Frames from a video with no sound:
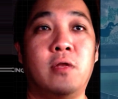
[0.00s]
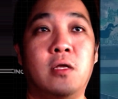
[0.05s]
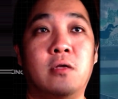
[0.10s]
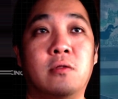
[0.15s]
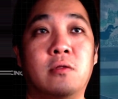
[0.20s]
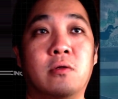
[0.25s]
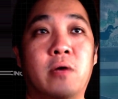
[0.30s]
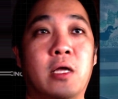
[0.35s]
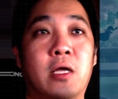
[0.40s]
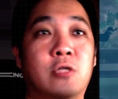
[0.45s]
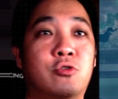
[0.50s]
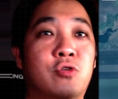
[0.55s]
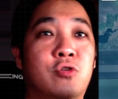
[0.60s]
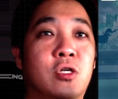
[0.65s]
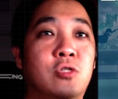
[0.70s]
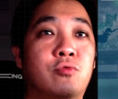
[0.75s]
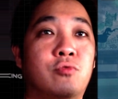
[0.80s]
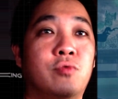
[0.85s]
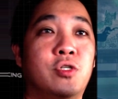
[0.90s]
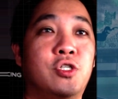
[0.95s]

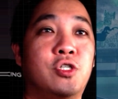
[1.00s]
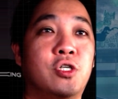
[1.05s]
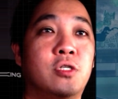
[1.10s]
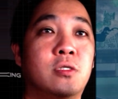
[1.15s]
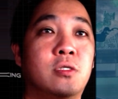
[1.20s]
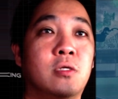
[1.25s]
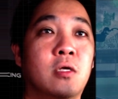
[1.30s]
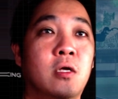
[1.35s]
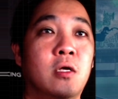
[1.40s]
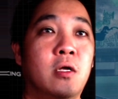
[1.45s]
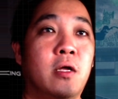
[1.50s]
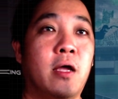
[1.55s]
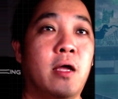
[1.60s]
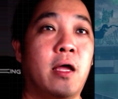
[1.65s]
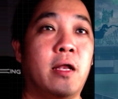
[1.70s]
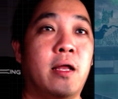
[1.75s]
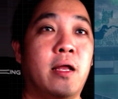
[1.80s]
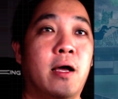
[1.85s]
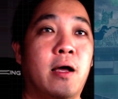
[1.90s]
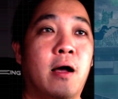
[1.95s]
entrenched regions, and
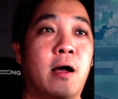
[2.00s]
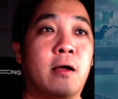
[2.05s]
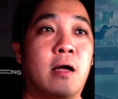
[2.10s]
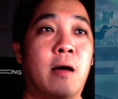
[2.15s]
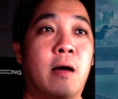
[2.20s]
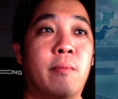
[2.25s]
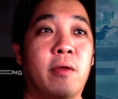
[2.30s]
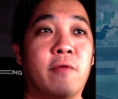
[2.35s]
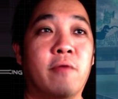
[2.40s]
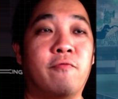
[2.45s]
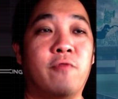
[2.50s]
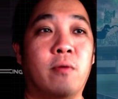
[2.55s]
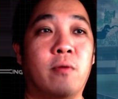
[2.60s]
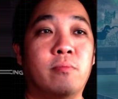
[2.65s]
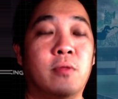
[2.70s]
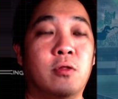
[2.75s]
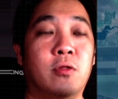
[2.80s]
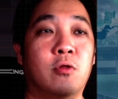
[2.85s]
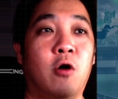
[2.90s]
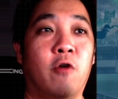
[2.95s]
they are coming from
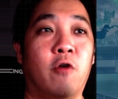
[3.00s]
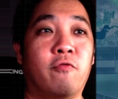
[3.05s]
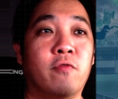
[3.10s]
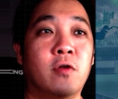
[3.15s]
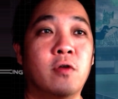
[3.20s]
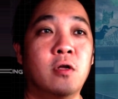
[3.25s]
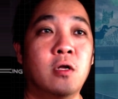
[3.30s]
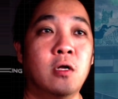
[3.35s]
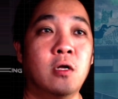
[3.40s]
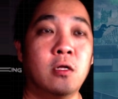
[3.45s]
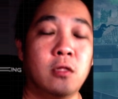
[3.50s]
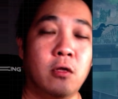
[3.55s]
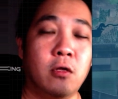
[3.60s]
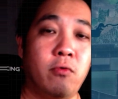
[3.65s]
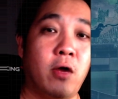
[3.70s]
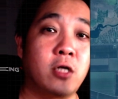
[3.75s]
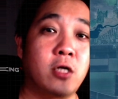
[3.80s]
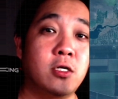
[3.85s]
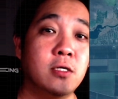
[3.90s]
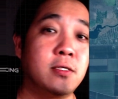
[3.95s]
the north. The
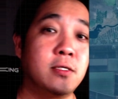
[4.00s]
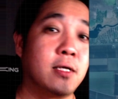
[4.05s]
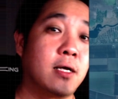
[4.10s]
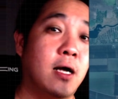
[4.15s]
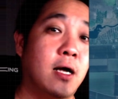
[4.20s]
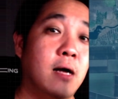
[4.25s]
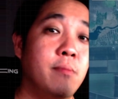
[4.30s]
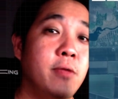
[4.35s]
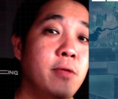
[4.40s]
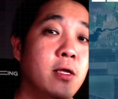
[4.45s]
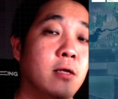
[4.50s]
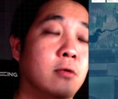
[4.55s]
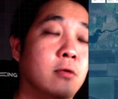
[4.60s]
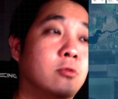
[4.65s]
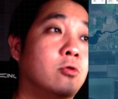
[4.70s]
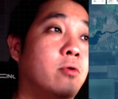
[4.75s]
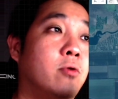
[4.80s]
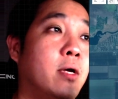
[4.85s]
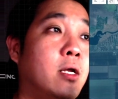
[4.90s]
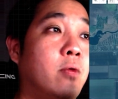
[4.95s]
Russians are coming.
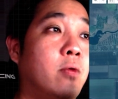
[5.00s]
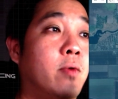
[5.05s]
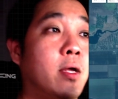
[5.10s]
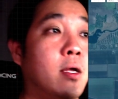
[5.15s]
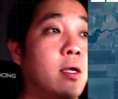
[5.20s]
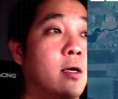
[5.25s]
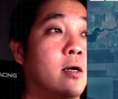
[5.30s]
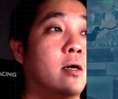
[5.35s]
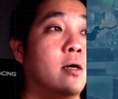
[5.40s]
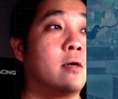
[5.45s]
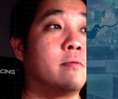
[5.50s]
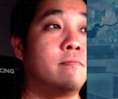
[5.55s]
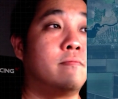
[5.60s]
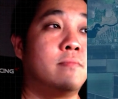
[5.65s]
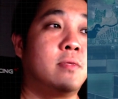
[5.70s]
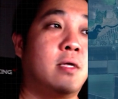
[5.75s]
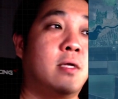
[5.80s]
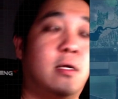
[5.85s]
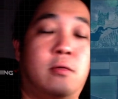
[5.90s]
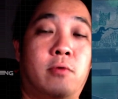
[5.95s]
So anyway,
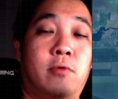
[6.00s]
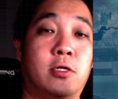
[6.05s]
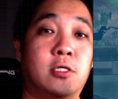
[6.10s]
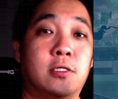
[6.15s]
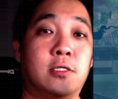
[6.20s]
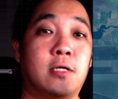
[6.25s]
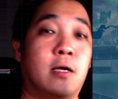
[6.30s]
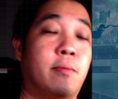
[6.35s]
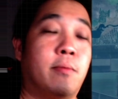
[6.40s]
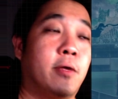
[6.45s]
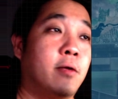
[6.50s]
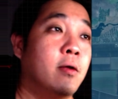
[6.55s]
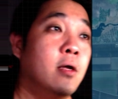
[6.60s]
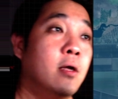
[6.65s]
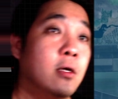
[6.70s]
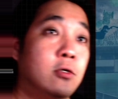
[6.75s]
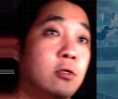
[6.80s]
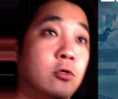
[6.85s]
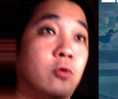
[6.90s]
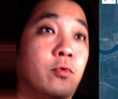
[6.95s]
yeah, the Russians are coming.
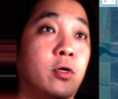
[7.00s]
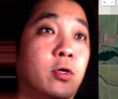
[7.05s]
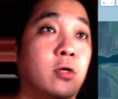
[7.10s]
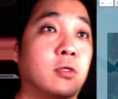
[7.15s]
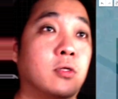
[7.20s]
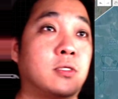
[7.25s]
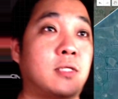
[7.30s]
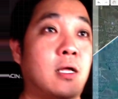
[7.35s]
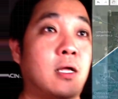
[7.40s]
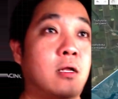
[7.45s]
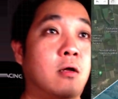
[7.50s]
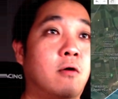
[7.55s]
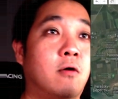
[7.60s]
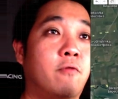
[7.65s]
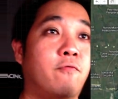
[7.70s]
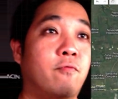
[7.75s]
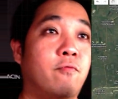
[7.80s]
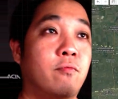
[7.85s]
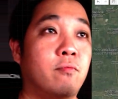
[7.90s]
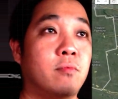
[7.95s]
So we're going to start
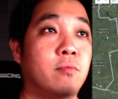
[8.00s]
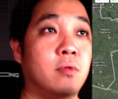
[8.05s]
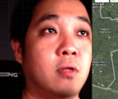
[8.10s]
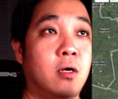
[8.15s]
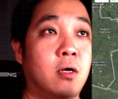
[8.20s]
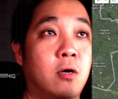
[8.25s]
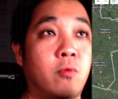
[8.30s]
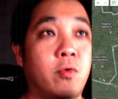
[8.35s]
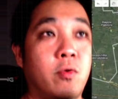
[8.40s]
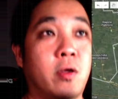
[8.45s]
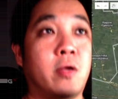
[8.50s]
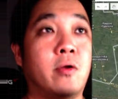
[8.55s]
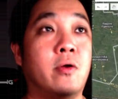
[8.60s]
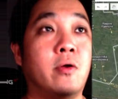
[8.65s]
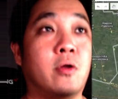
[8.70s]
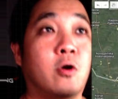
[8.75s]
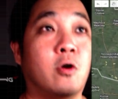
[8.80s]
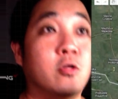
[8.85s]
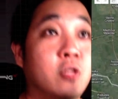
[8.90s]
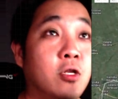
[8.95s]
off. We are going to
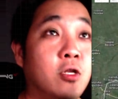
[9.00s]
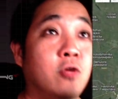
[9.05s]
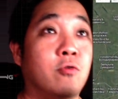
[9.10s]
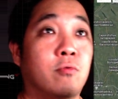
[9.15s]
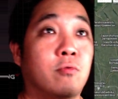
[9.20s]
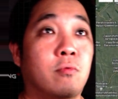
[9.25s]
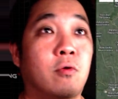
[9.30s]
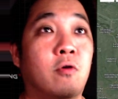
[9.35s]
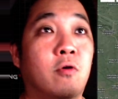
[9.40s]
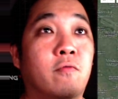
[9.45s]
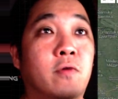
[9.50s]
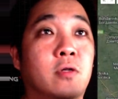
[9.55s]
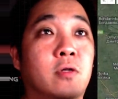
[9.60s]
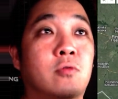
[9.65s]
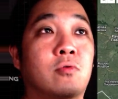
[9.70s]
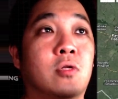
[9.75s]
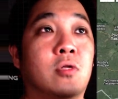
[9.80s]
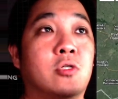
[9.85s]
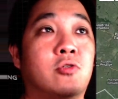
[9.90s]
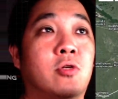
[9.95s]
continue over to
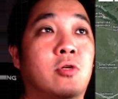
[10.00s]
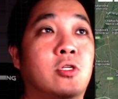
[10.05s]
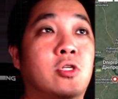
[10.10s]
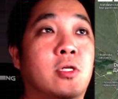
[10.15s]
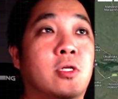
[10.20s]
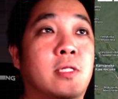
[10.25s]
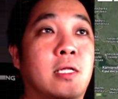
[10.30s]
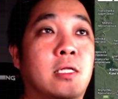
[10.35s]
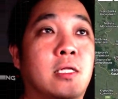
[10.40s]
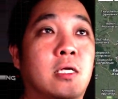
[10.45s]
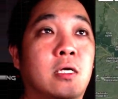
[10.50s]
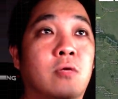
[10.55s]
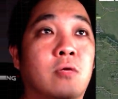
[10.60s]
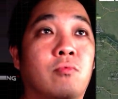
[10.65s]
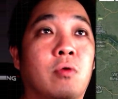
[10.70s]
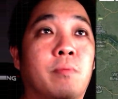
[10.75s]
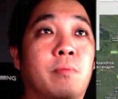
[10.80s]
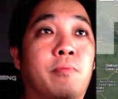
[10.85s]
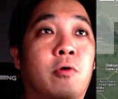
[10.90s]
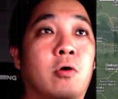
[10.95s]
the strategy and tactical
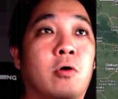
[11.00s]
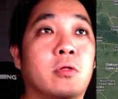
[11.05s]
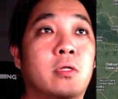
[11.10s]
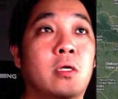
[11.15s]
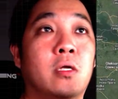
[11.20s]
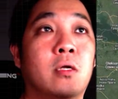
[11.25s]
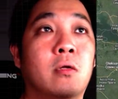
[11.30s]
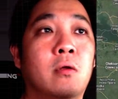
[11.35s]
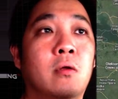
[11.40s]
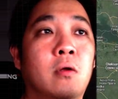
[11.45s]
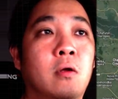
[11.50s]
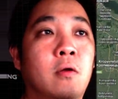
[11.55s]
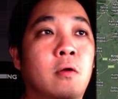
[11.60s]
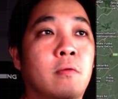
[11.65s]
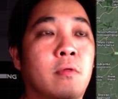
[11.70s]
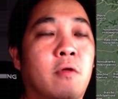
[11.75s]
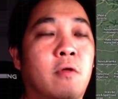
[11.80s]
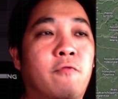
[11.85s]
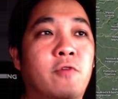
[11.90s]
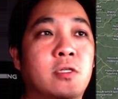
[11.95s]
reporting.
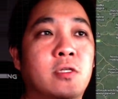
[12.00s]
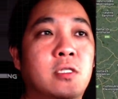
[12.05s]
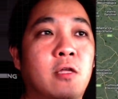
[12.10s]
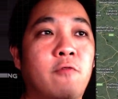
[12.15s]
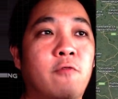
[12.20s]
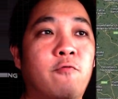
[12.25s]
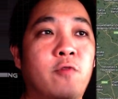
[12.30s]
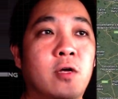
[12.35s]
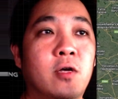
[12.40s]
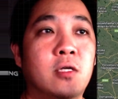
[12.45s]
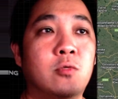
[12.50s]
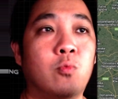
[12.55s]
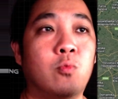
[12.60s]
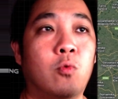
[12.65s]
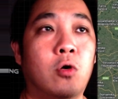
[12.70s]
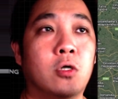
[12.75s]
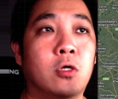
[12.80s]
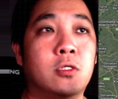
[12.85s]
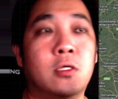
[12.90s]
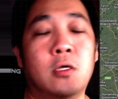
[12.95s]
The first thing first
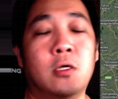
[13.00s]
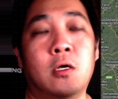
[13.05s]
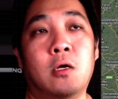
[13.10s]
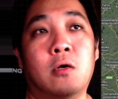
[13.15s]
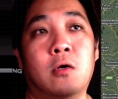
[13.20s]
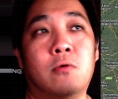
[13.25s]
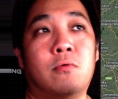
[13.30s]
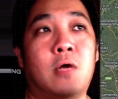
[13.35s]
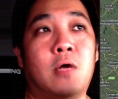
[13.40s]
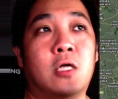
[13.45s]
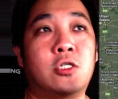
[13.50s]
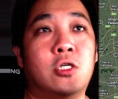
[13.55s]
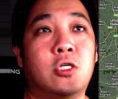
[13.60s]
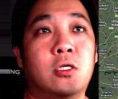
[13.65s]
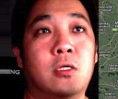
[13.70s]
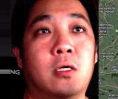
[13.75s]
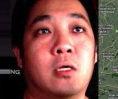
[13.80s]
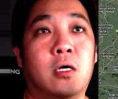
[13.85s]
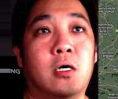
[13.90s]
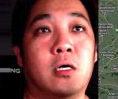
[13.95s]
was Russian
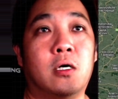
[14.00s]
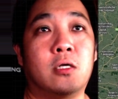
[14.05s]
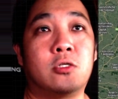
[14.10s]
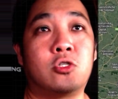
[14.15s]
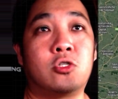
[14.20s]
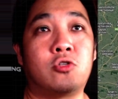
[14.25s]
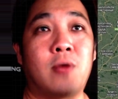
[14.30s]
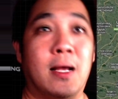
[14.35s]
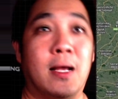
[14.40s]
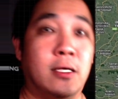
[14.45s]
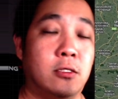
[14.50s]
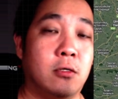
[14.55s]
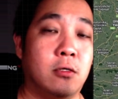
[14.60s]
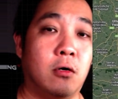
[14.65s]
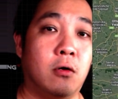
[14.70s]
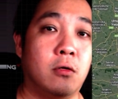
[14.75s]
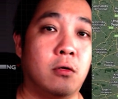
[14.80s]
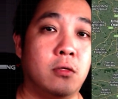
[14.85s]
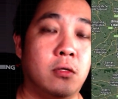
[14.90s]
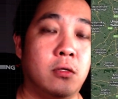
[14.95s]
strikes on